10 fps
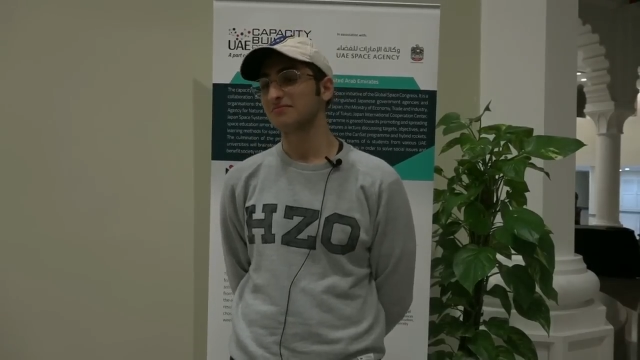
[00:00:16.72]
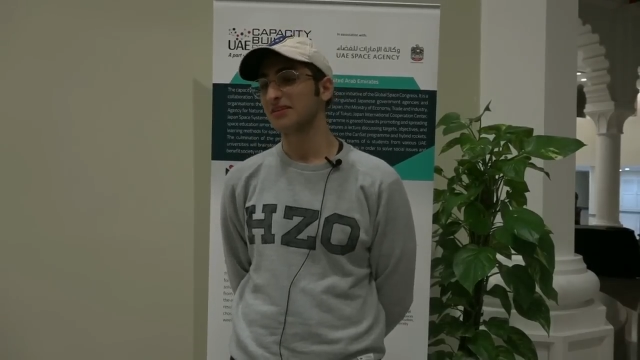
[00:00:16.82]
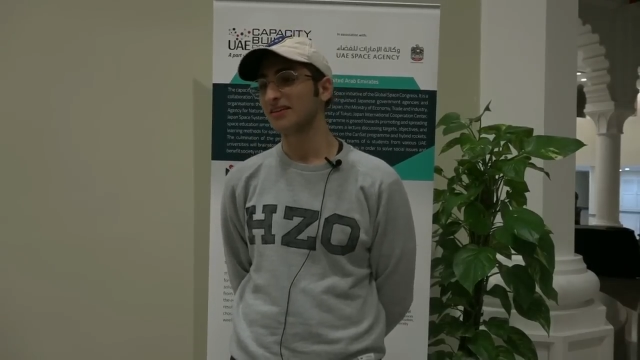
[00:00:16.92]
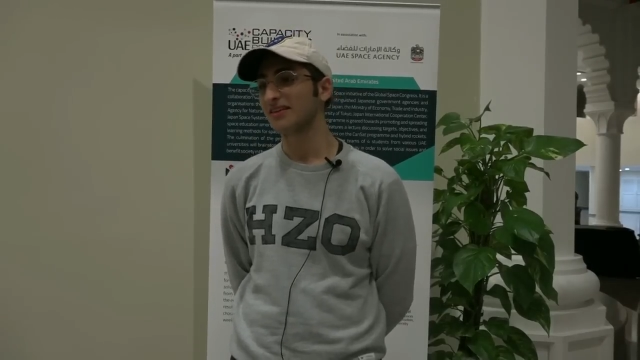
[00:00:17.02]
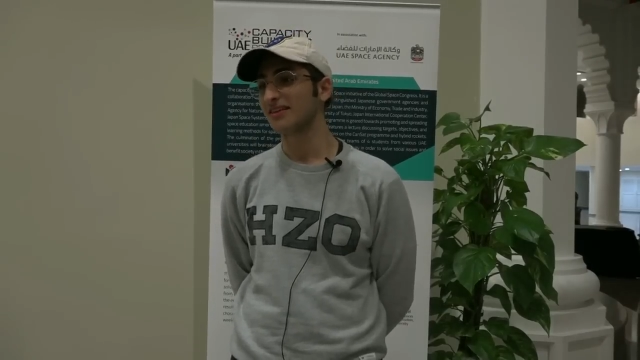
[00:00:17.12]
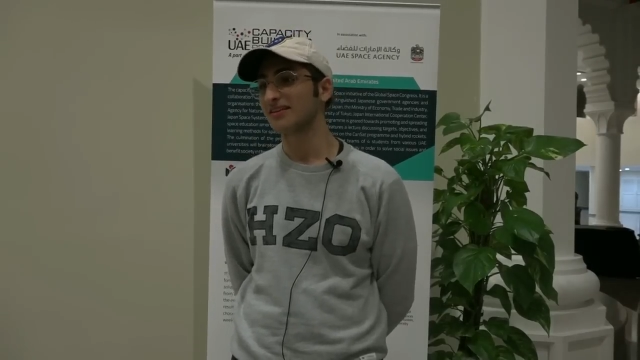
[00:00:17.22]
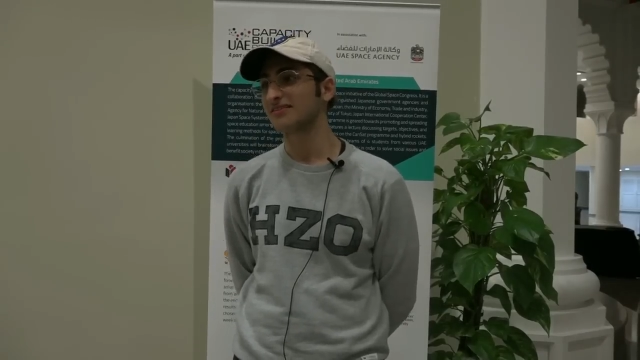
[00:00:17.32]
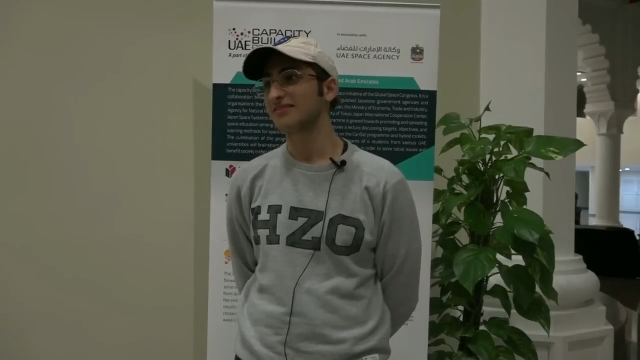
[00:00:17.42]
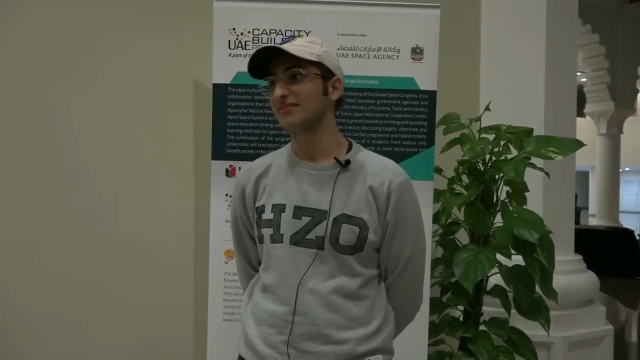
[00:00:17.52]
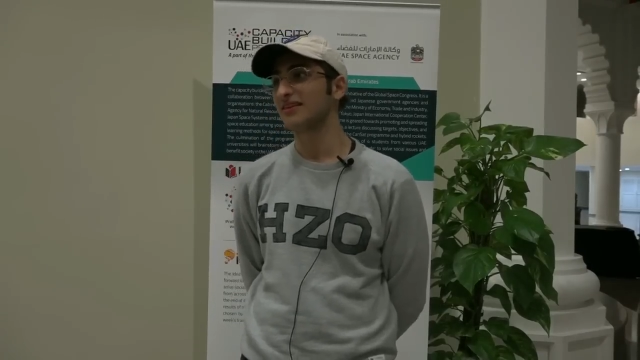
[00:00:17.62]
I think
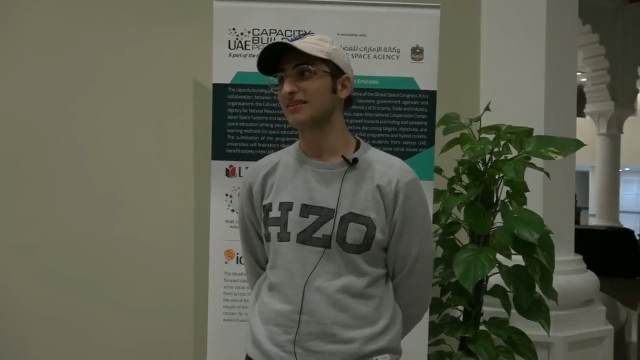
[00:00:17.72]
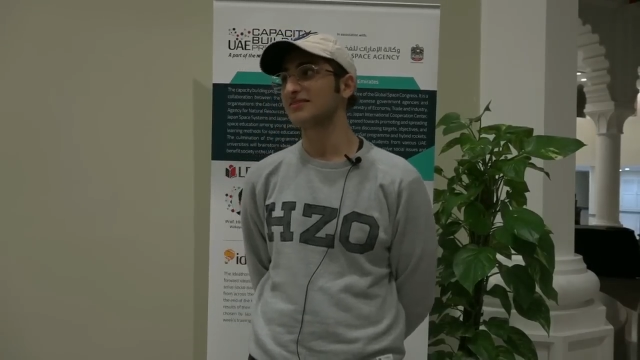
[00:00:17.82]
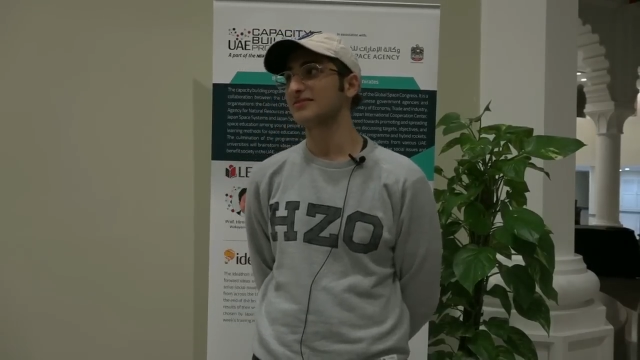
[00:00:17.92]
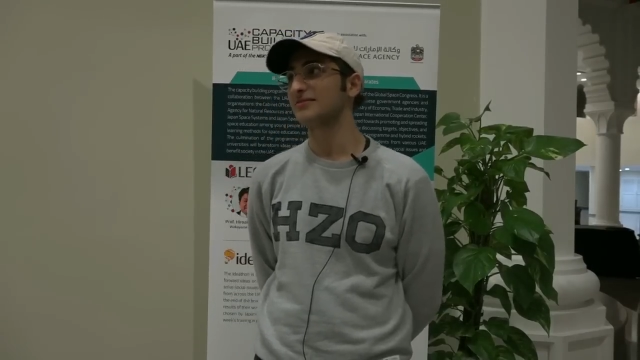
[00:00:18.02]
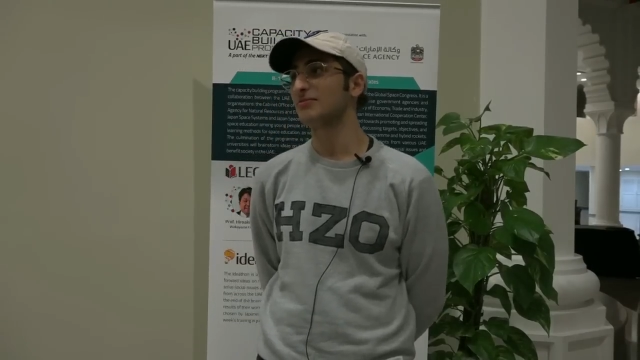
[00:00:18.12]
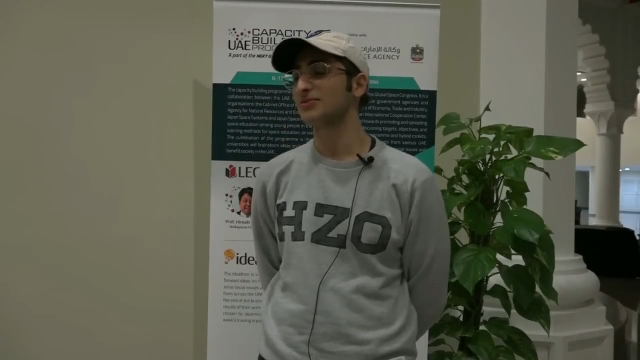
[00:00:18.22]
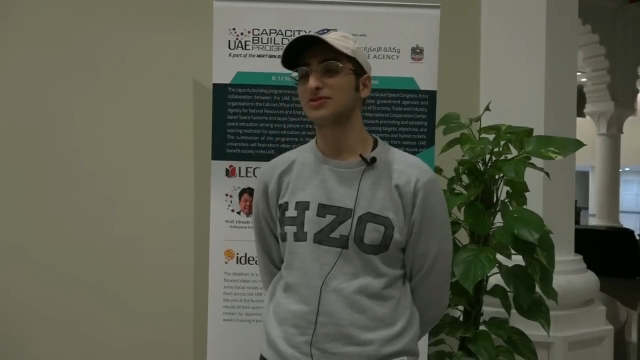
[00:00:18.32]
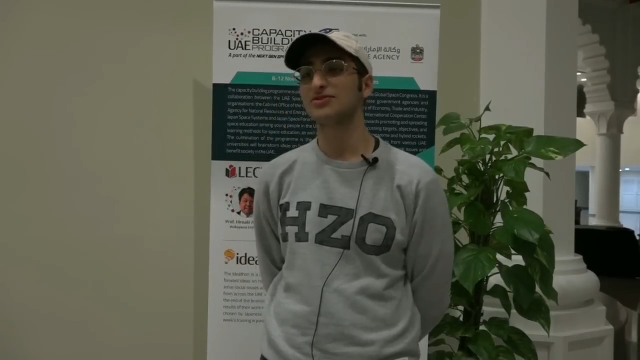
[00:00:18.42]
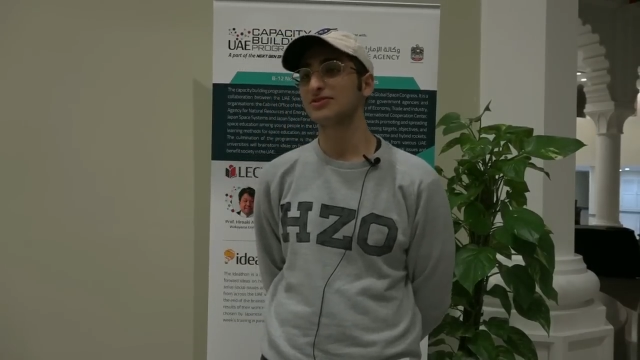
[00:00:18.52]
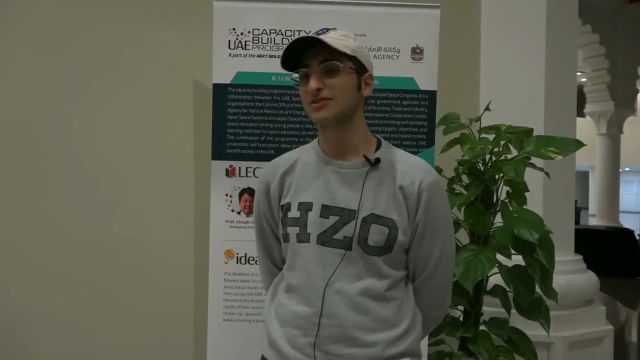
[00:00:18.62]
that is the
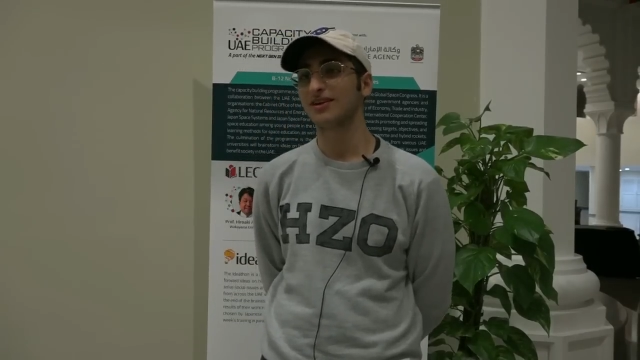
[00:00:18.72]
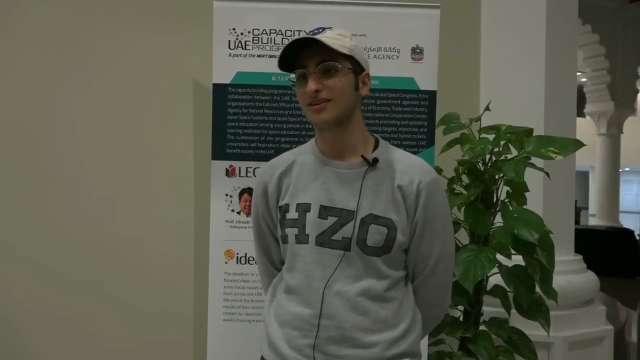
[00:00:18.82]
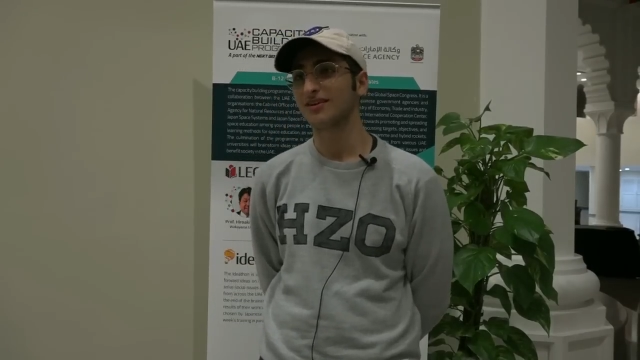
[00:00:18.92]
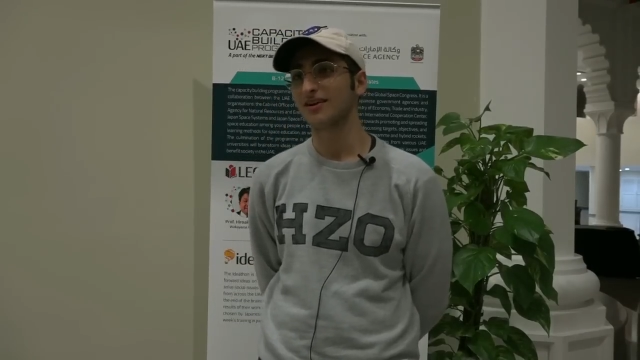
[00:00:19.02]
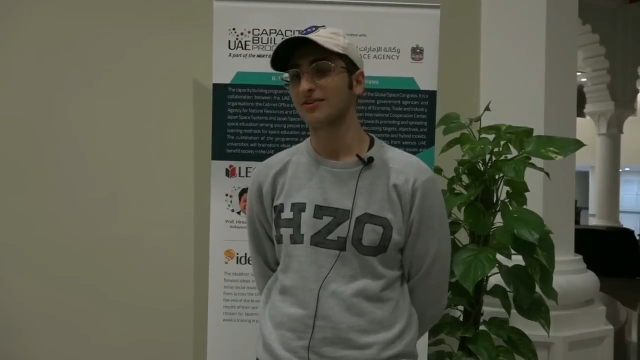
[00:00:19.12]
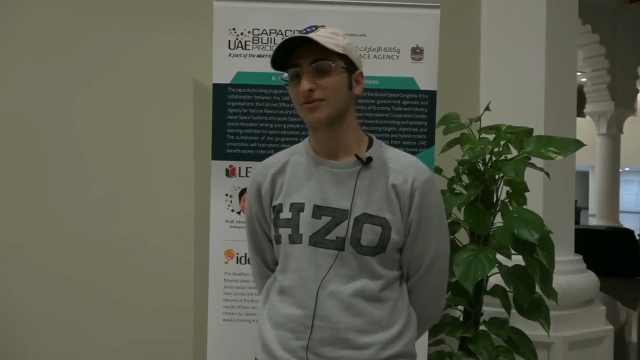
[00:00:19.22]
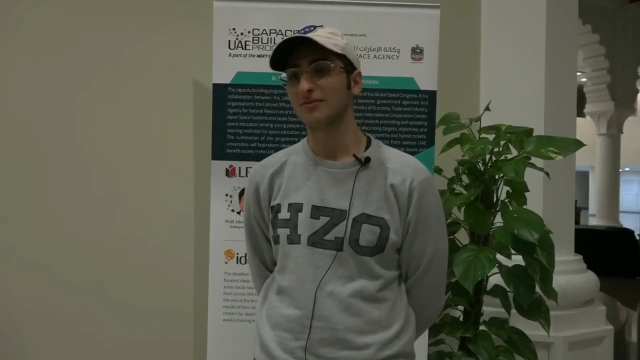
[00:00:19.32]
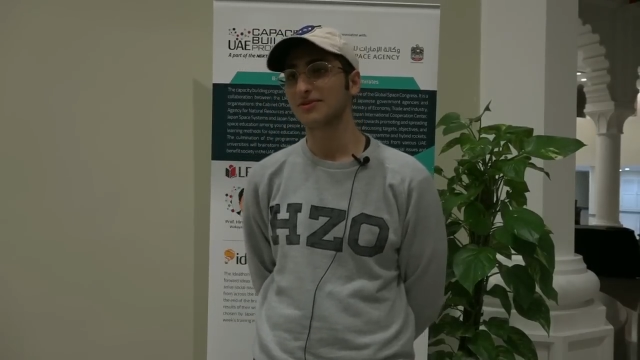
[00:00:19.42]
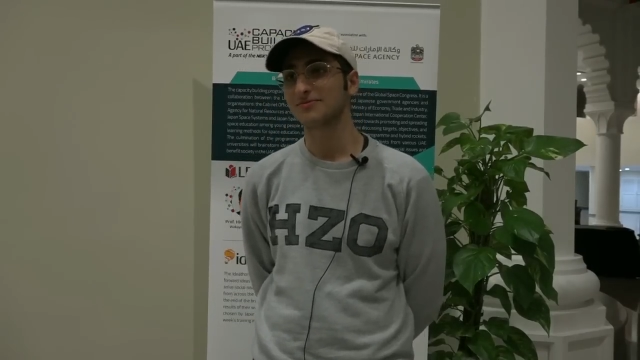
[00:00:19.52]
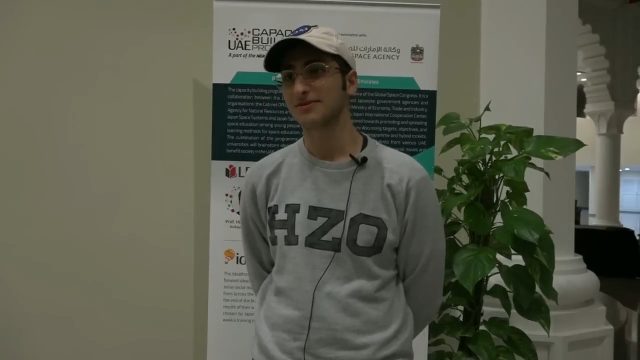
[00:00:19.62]
most interesting thing I know
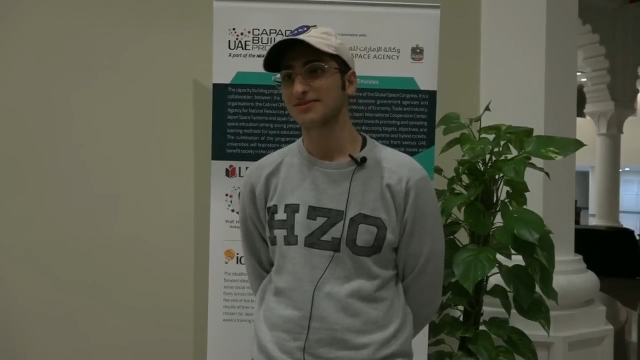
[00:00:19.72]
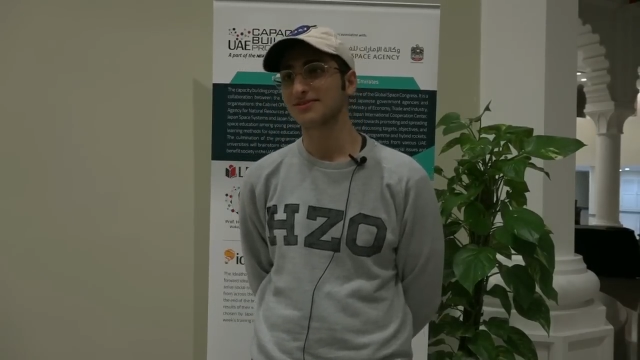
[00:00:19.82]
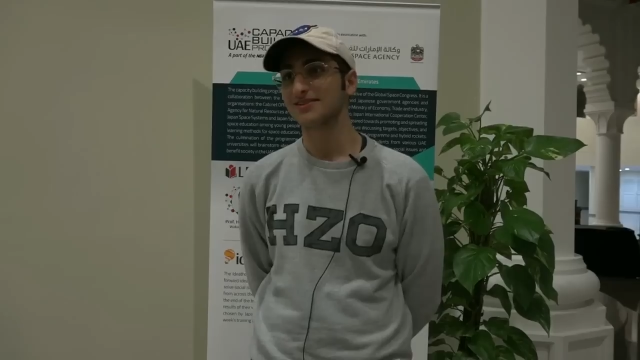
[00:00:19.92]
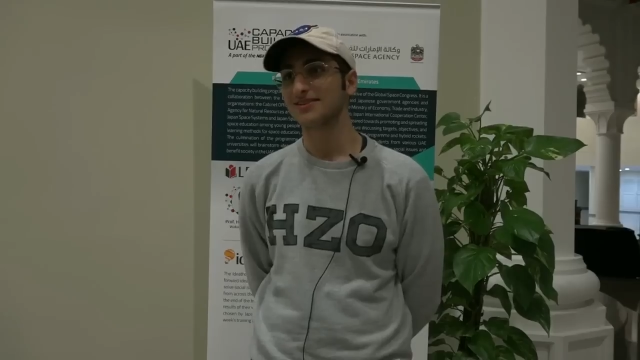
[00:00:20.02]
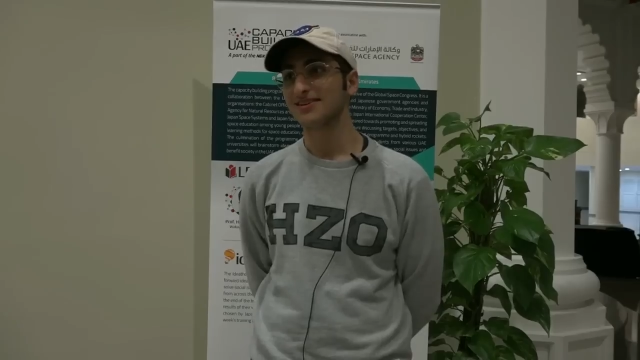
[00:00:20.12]
about space.